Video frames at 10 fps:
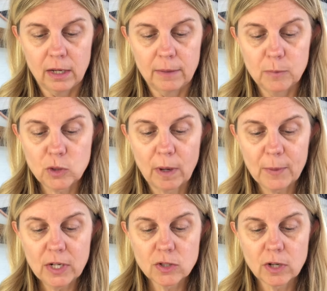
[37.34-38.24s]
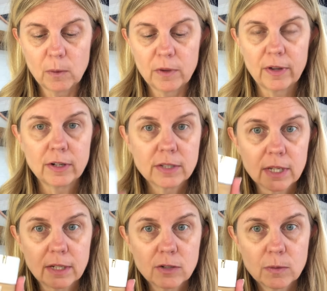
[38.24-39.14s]
So I'm going to start with our
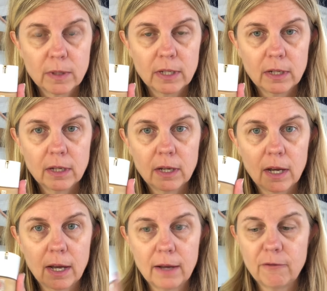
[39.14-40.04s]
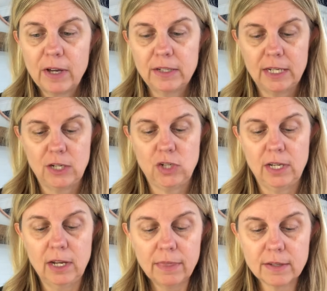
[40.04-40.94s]
Skin Twin
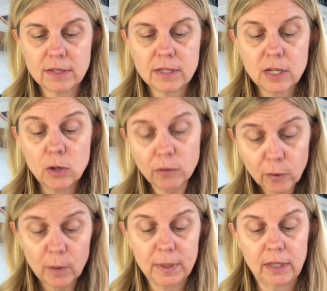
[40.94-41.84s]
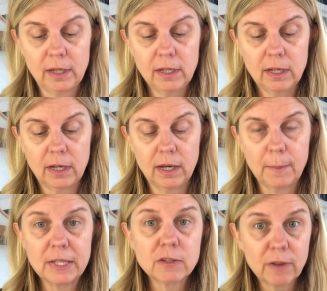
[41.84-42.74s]
foundation. This is a new formula.
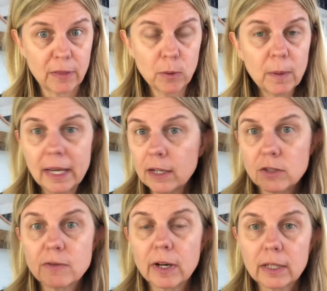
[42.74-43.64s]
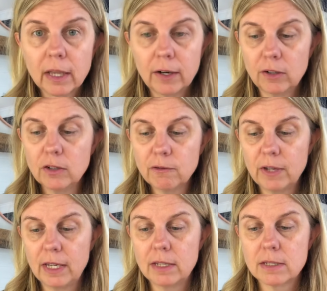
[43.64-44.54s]
It's featherweight. It's very light on your
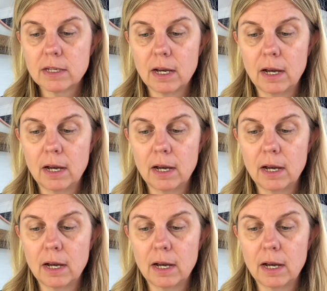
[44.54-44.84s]
face.